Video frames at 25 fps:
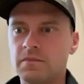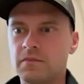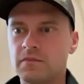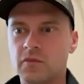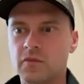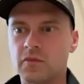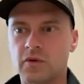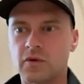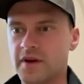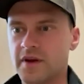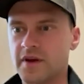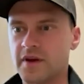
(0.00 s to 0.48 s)

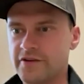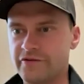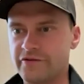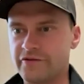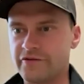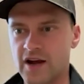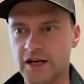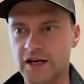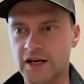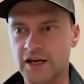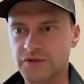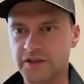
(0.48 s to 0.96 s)
or
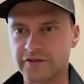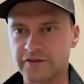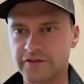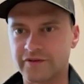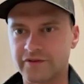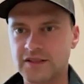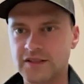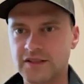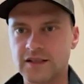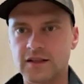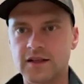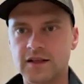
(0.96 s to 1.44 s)
manufacturing
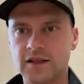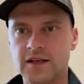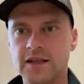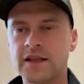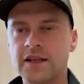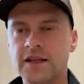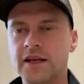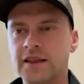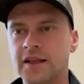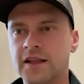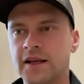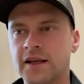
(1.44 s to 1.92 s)
facility,
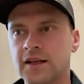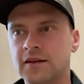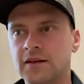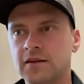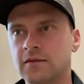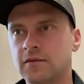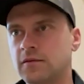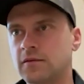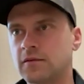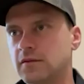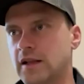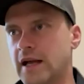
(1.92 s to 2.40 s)
and
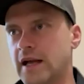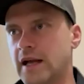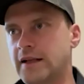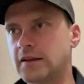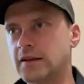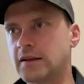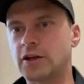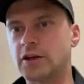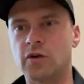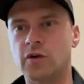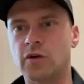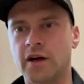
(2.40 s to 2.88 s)
then
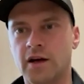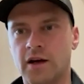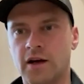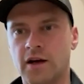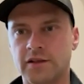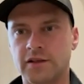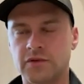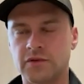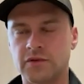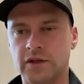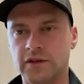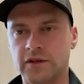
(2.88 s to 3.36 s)
likely going on
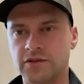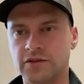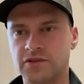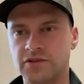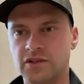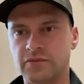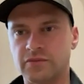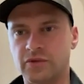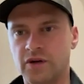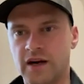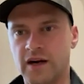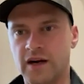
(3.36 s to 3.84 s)
to a
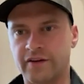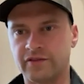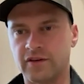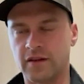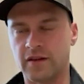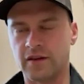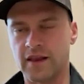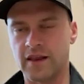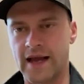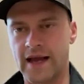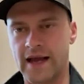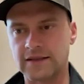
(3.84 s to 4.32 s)
consumer after
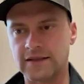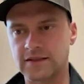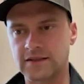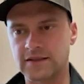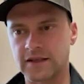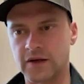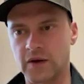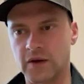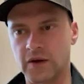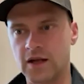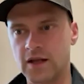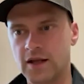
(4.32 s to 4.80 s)
that.
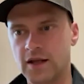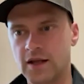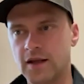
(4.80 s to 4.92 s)
So,